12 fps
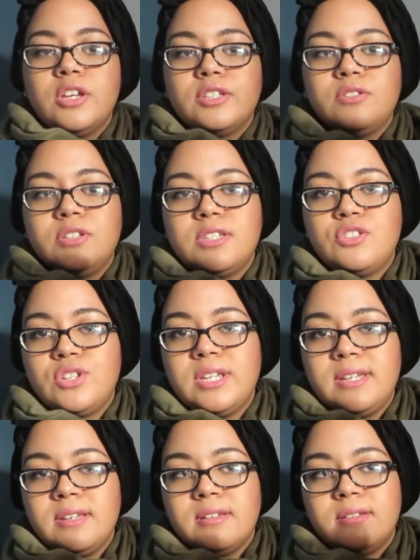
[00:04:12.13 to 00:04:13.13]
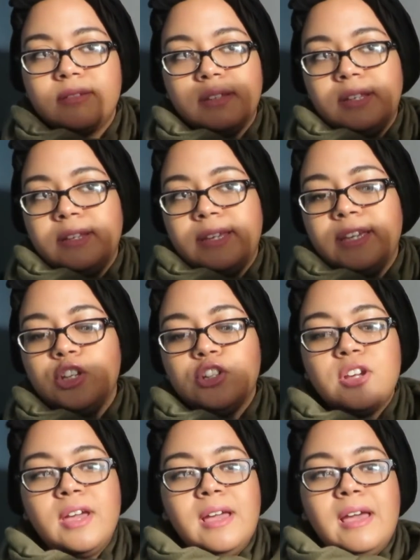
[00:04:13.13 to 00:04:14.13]
So there's three in
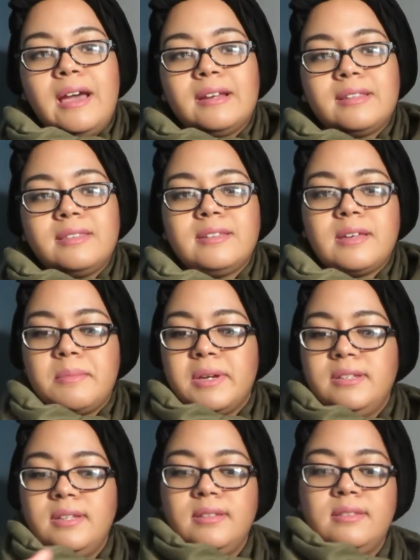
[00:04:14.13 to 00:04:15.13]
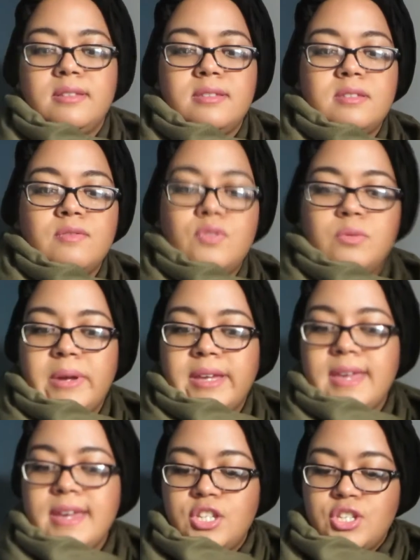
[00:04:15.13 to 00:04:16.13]
here. And I think I might need this for my
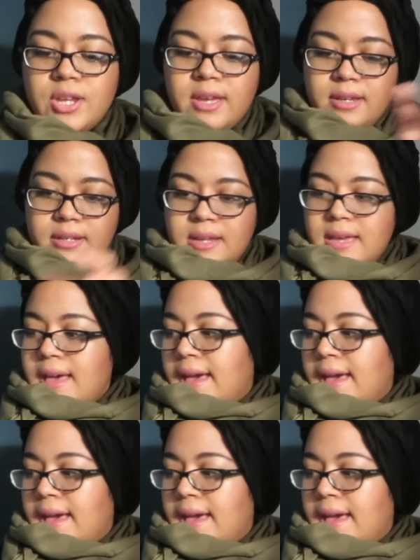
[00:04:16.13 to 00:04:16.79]
kitchen.